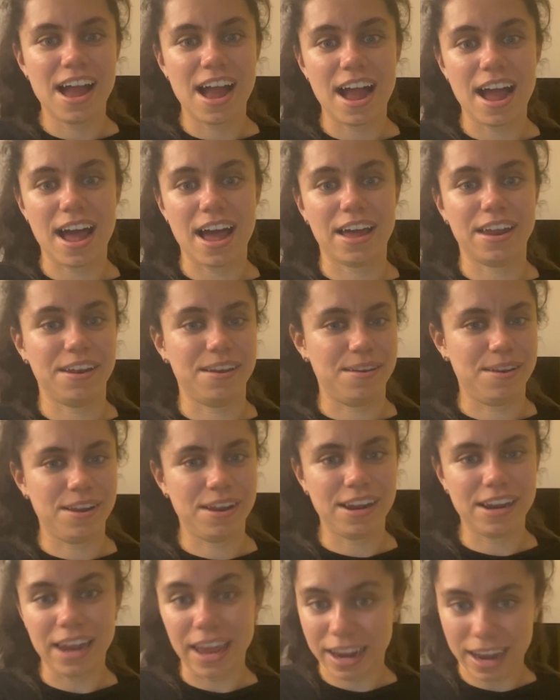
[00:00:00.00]
had
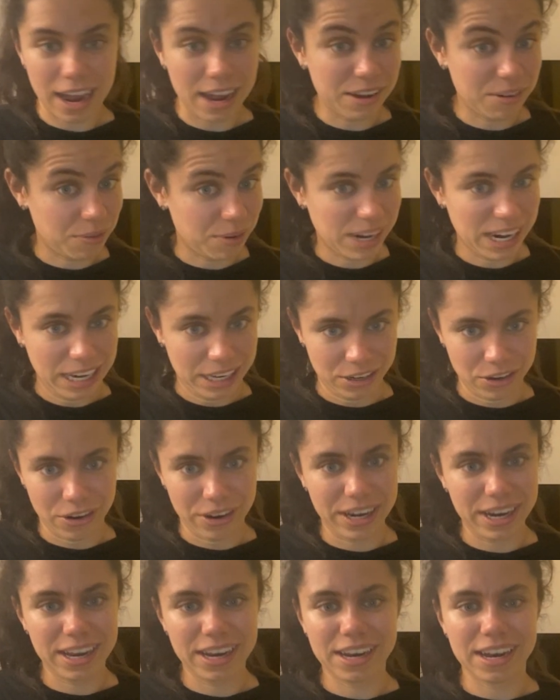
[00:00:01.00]
like I really
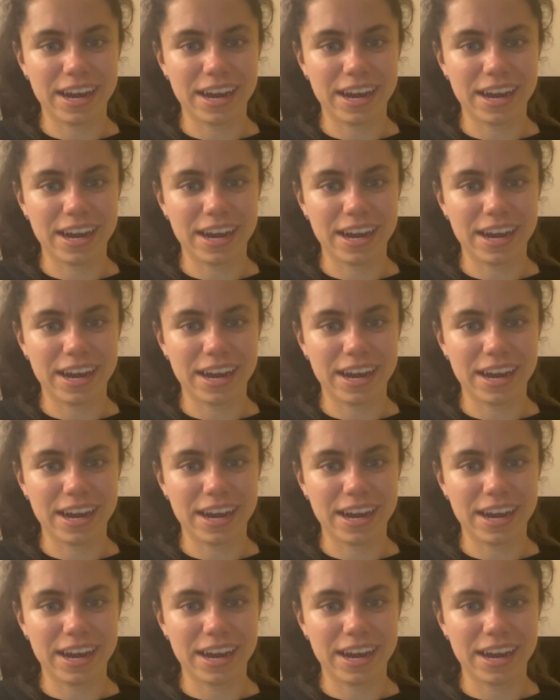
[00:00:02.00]
enjoyed it.